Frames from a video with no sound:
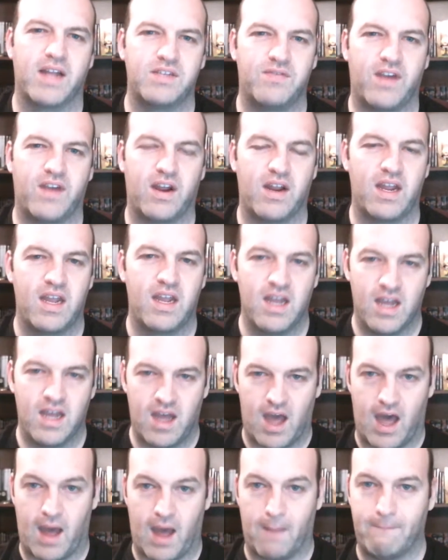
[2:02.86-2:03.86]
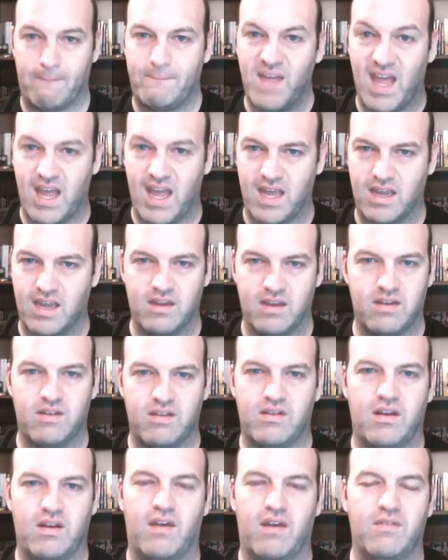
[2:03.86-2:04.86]
very big,
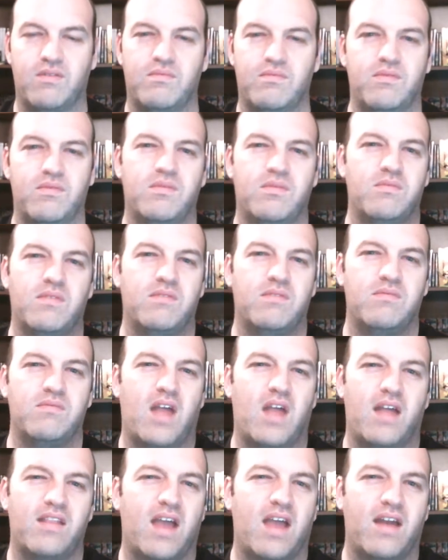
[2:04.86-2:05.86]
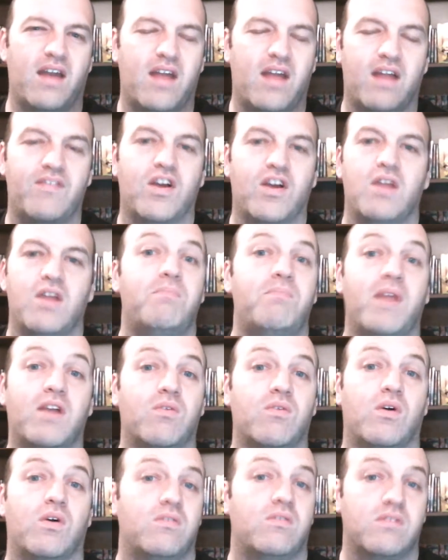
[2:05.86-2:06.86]
not a very big
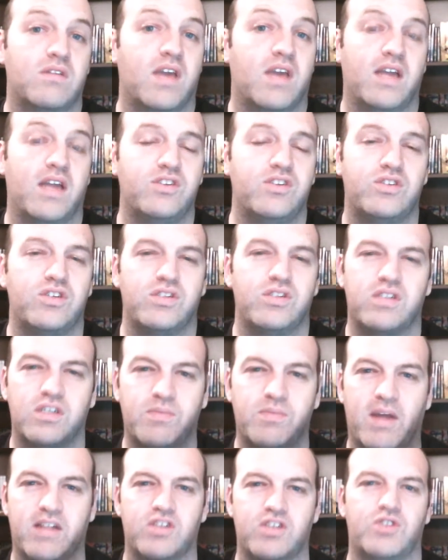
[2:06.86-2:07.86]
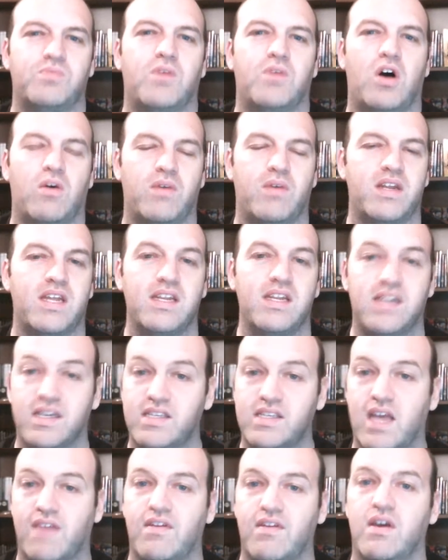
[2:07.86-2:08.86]
role. Okay, just expect a small one. He
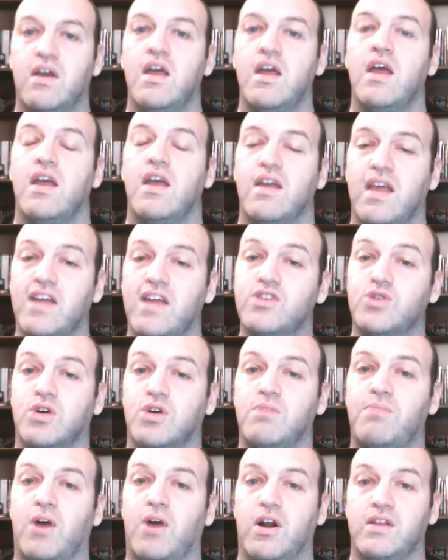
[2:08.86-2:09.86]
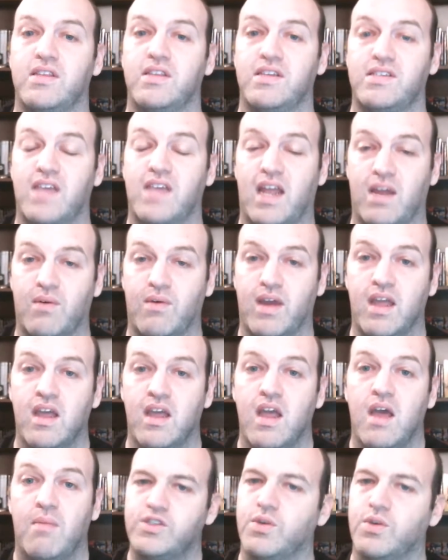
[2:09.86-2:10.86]
does have a integral part in this anyway.
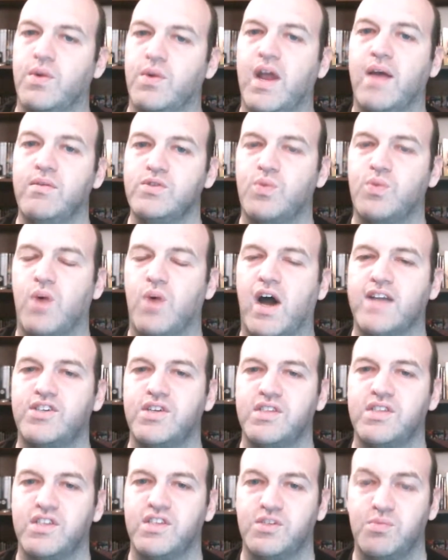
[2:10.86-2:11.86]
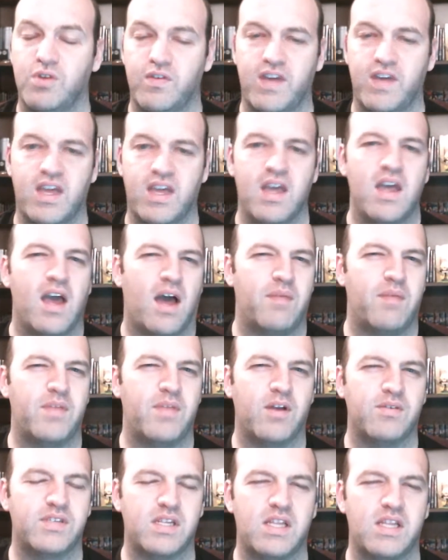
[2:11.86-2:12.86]
But when I was watching this movie,
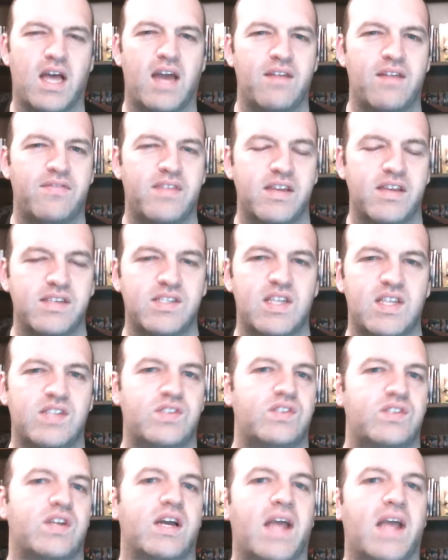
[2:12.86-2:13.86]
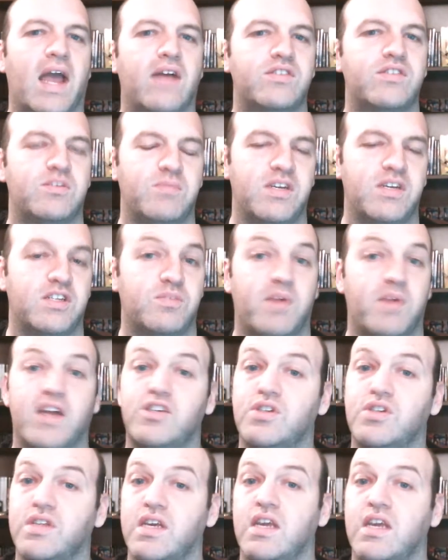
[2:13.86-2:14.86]
there was a lot of things that stuck out to me,
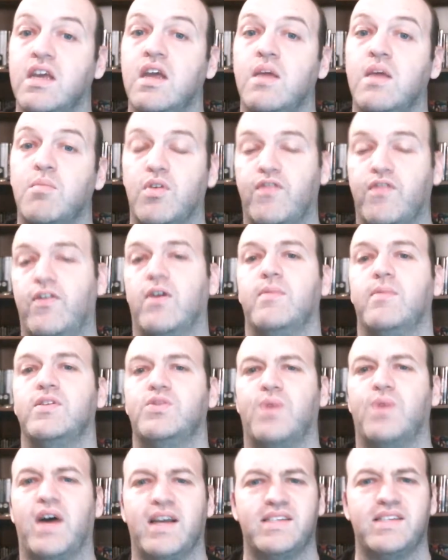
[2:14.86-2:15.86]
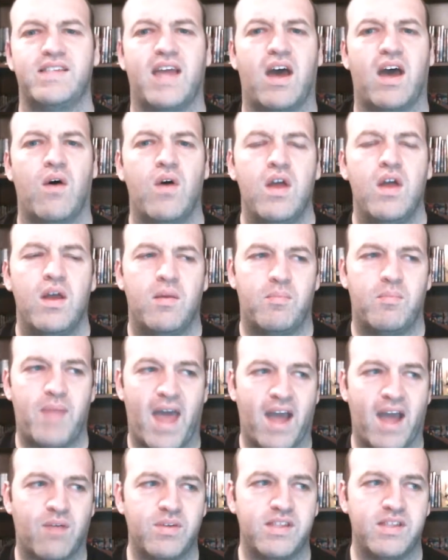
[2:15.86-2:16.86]
especially performance-wise. Now,
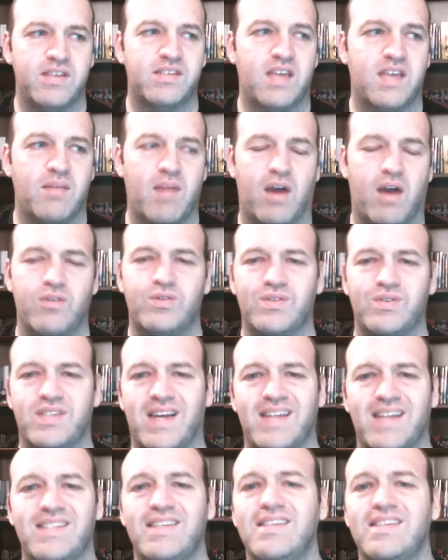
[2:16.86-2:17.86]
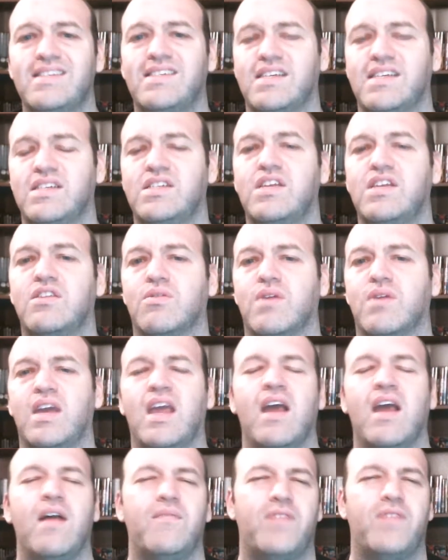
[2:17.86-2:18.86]
back when this came out, which was 1963,
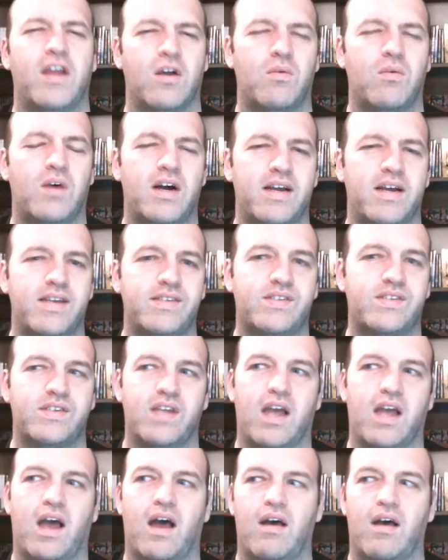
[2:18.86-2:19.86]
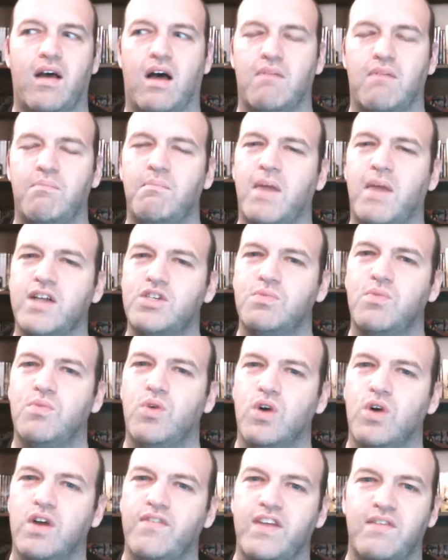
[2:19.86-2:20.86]
there was a much
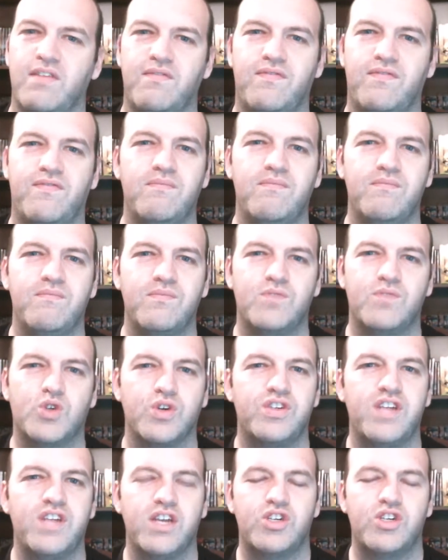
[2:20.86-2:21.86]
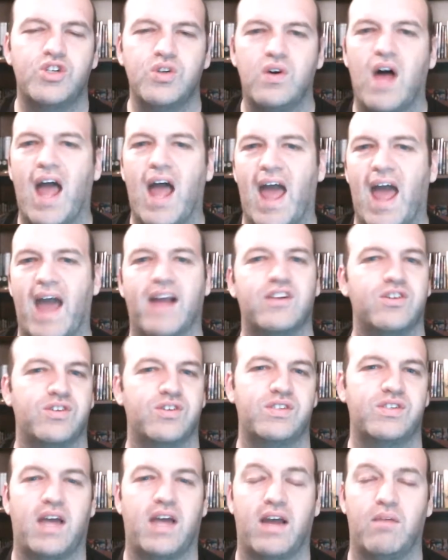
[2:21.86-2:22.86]
more of a traditional actor
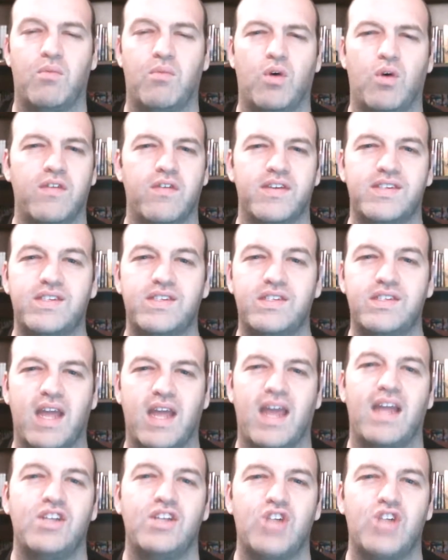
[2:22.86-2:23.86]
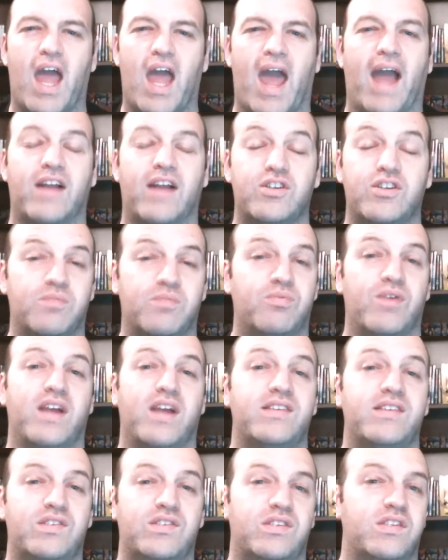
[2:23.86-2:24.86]
style, more of a stage actor
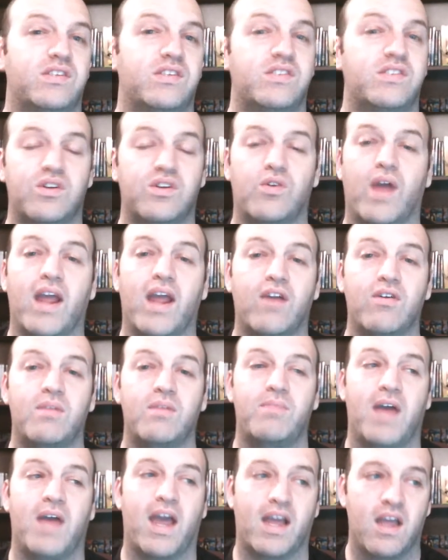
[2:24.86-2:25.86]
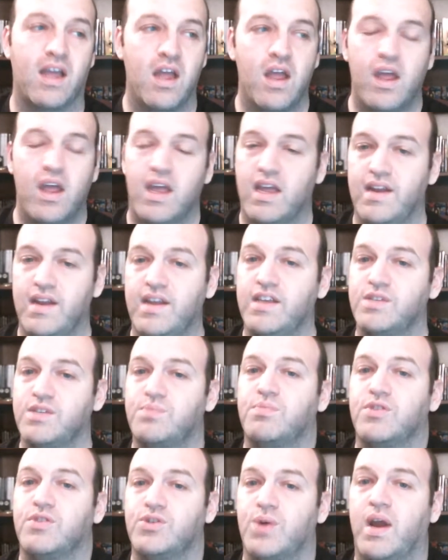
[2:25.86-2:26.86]
presence in this. And Gregory Peck, in his
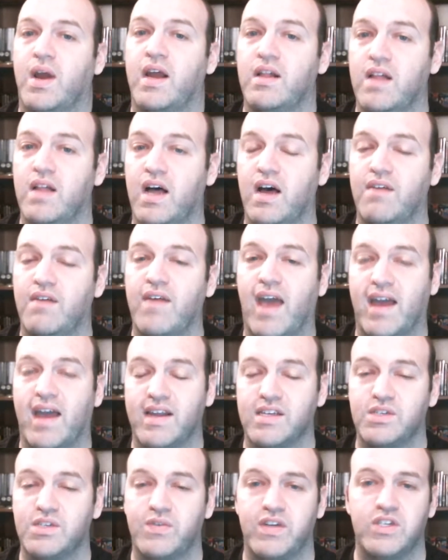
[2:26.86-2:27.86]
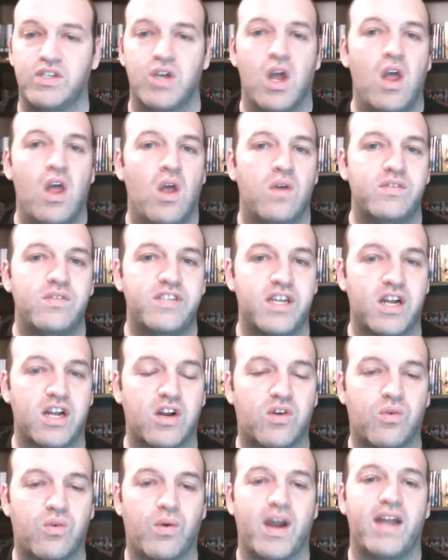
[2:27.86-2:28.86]
portrayal of Atticus Finch, did a
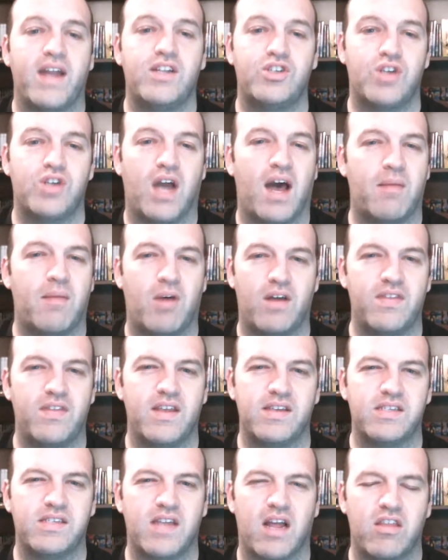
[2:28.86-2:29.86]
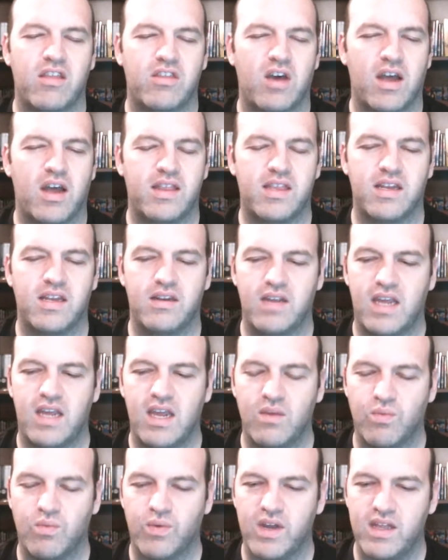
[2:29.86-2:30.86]
great job on this, and I thought that he
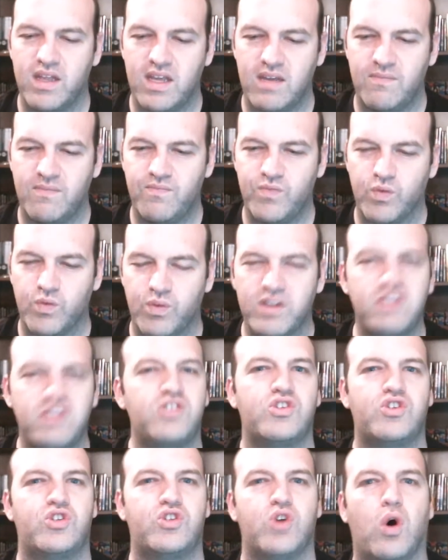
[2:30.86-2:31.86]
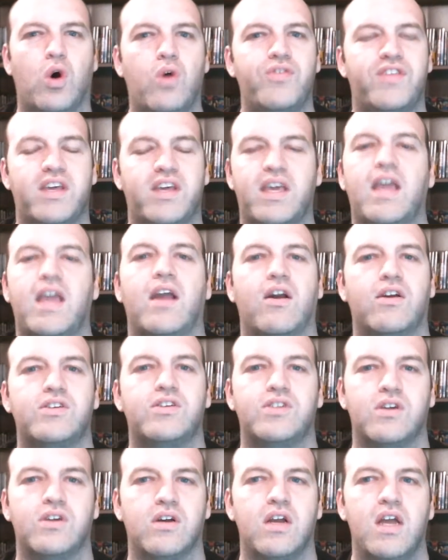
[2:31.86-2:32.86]
really sold the
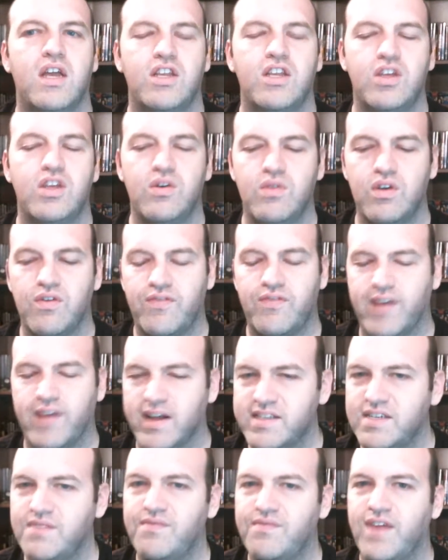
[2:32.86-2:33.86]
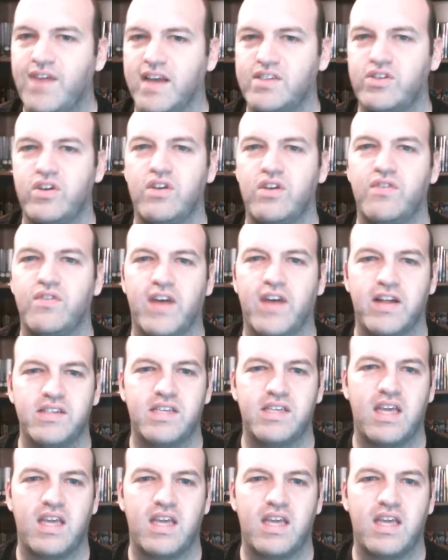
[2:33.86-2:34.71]
character. You felt invested. You felt